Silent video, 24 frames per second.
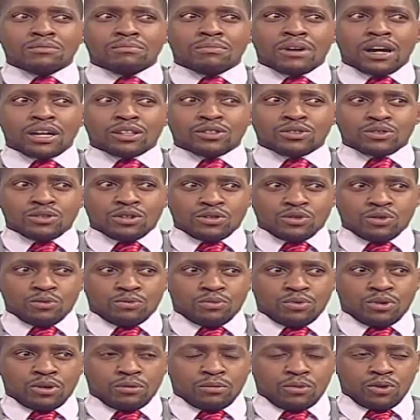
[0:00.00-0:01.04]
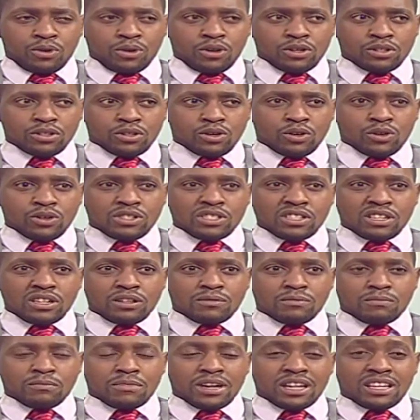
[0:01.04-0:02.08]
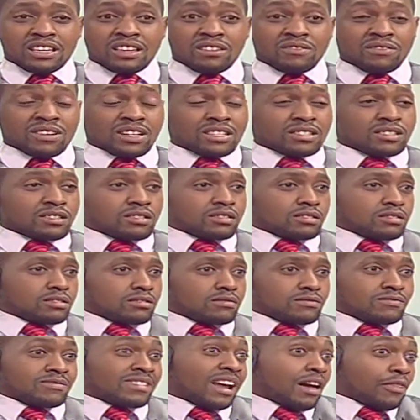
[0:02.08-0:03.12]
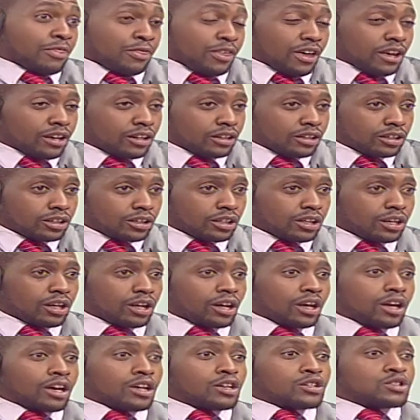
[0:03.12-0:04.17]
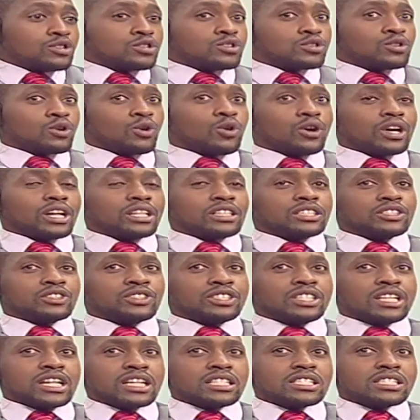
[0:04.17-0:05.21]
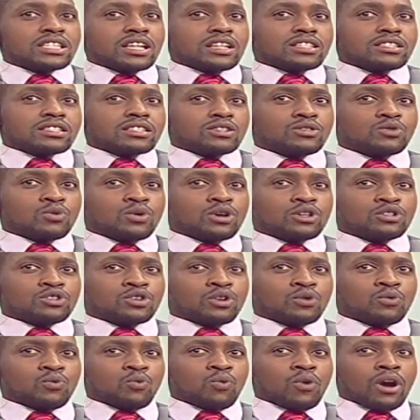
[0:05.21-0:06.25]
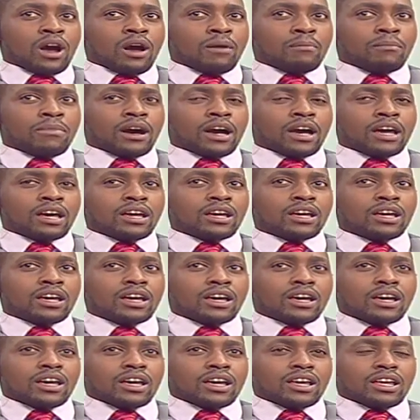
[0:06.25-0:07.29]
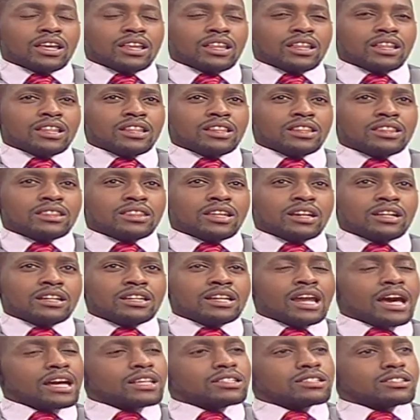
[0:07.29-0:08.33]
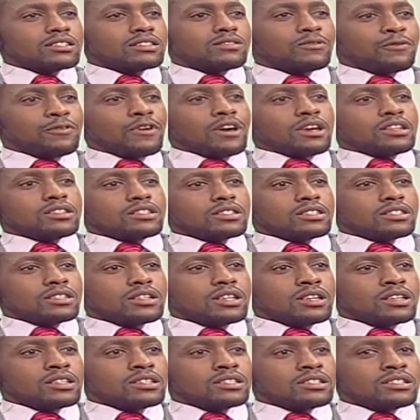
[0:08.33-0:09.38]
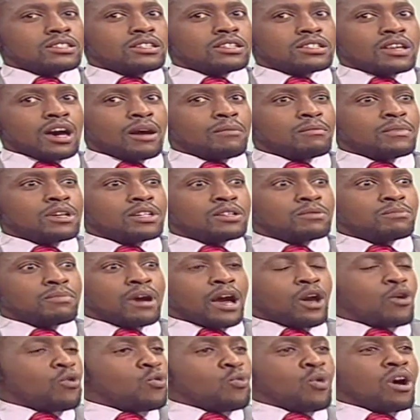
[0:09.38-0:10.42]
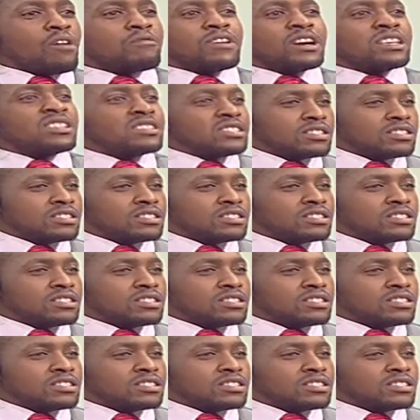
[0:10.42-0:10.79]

back to the Supreme Court because it may give us nothing. So it creates a situation whereby the next phase is determined by whoever is